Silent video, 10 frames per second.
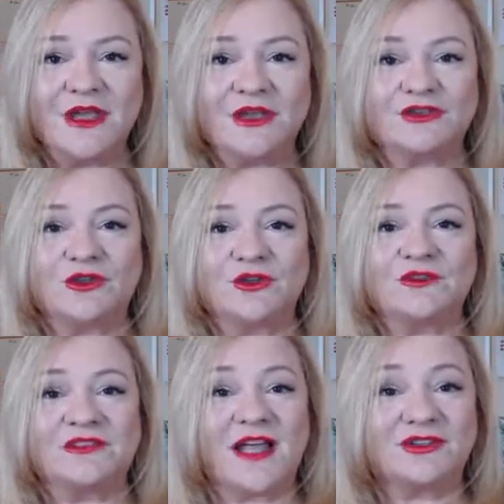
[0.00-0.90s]
So you
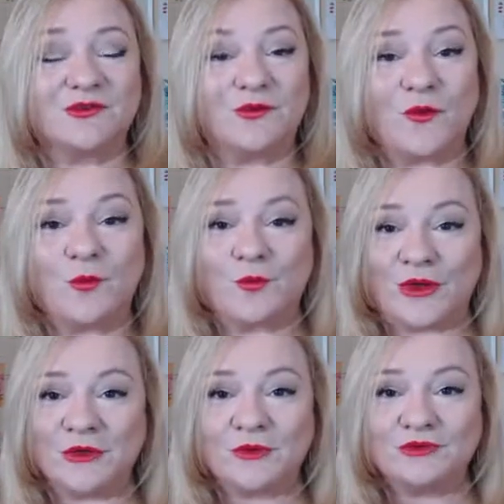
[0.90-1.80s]
start to form
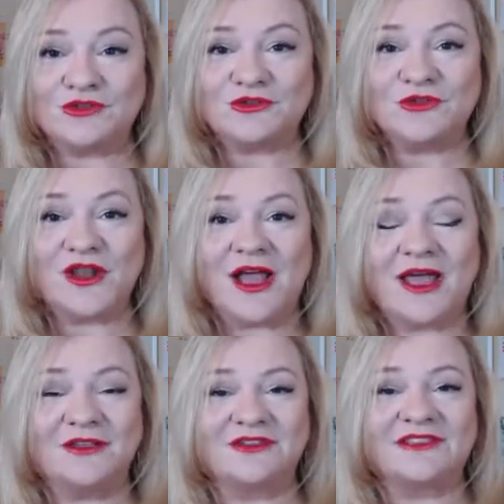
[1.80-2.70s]
wrinkles sooner
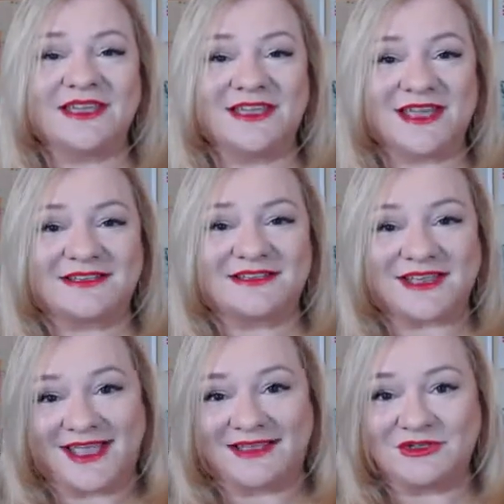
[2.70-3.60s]
and your skin gets
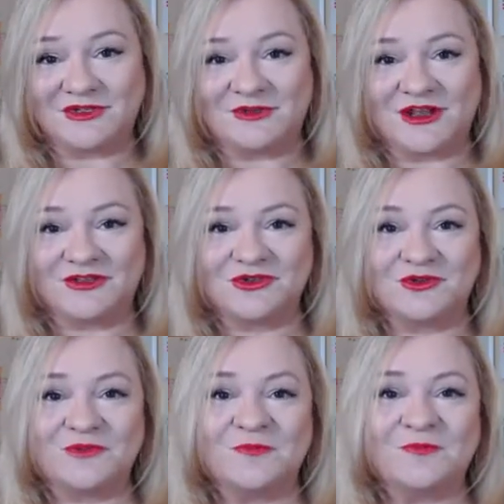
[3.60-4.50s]
saggy sooner
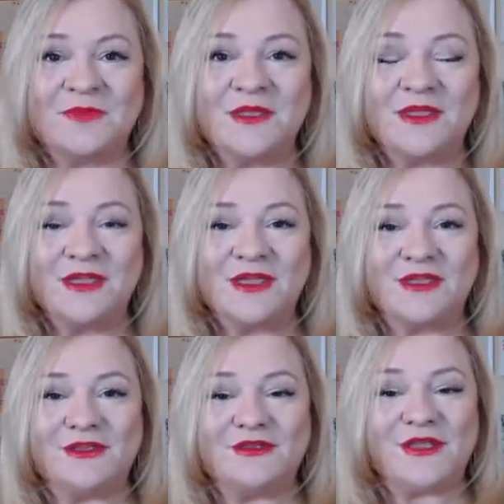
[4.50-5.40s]
too.
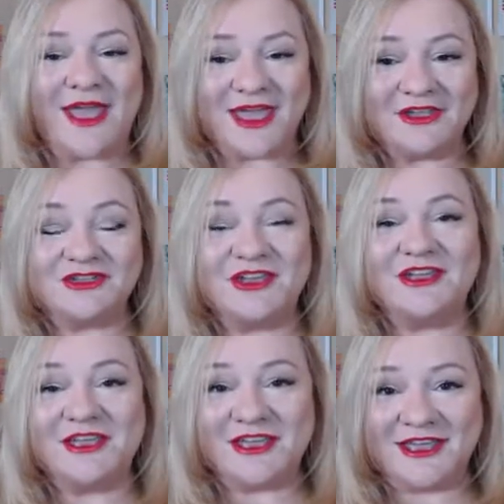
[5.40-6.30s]

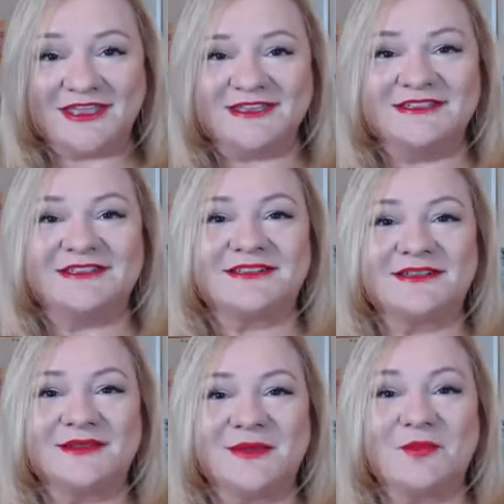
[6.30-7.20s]
Aging is
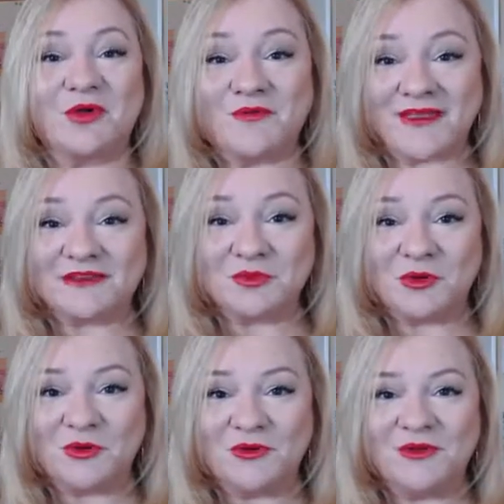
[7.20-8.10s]

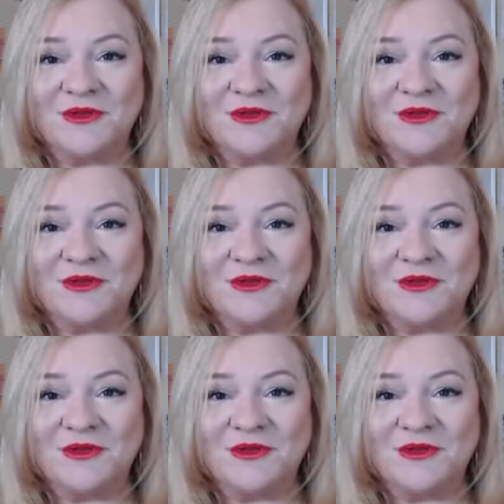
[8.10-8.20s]
preventable.